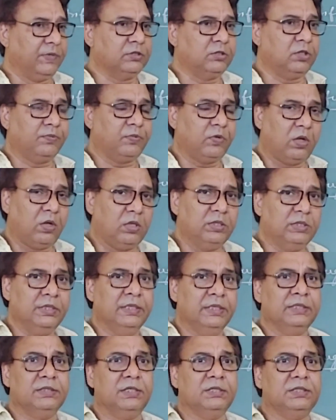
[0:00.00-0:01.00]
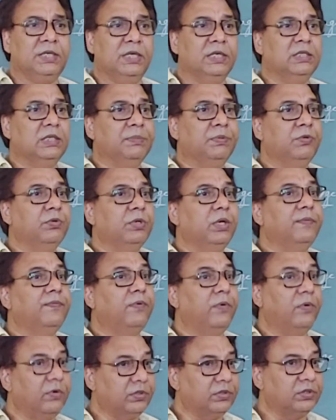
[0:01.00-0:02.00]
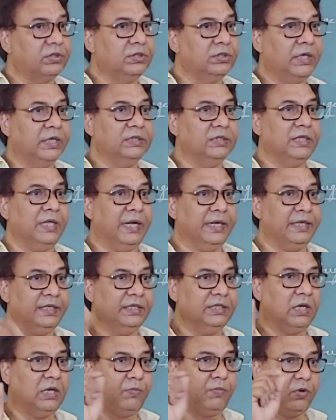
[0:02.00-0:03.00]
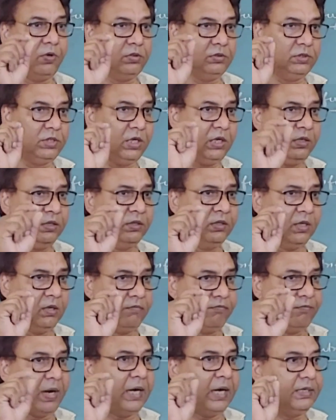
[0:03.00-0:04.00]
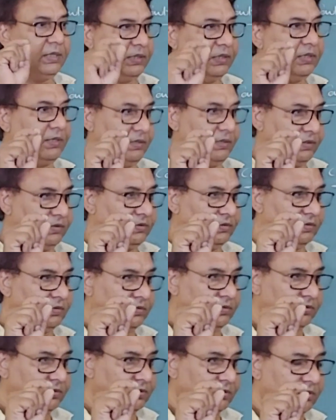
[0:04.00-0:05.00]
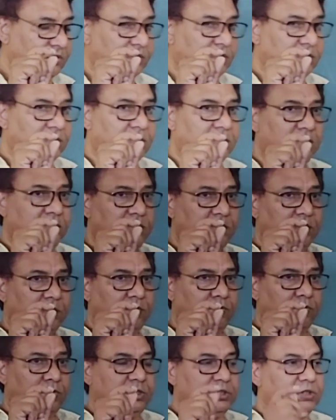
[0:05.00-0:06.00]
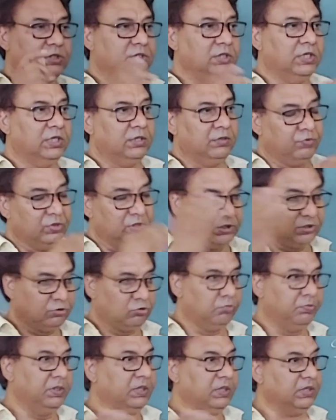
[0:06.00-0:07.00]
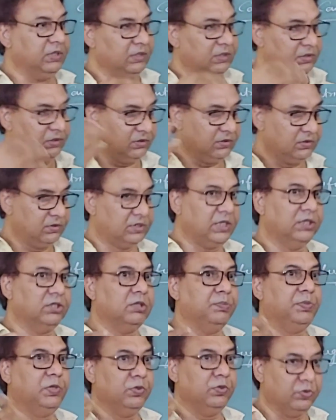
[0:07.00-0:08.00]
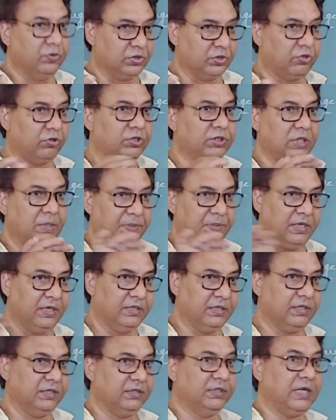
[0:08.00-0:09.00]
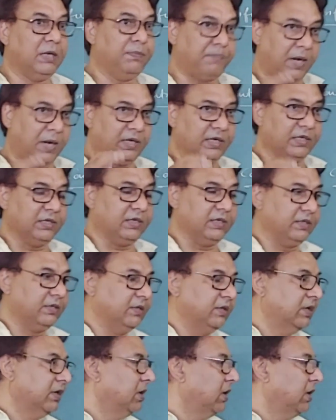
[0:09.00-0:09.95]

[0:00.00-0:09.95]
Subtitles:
First of all is the centrifugal force that is acting upon the particle, which is to be centrifuged or separated, that particle.